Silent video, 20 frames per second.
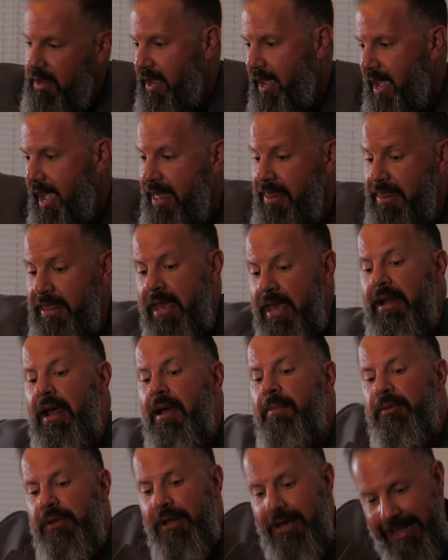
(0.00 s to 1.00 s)
and then I
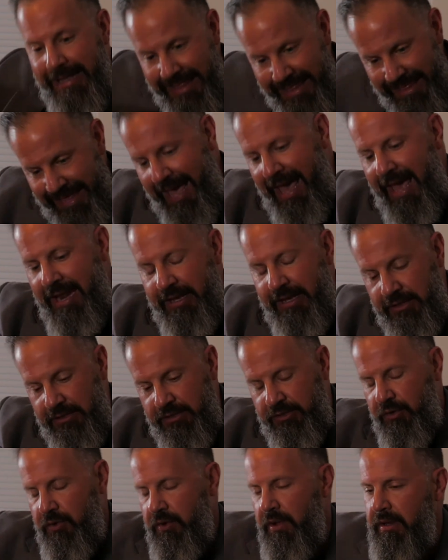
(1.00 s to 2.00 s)
plugged that
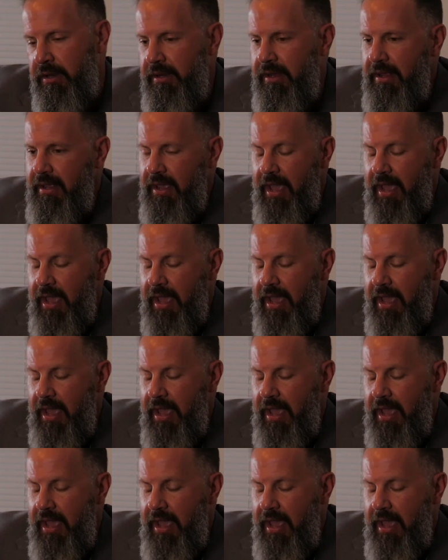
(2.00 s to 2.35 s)
into it.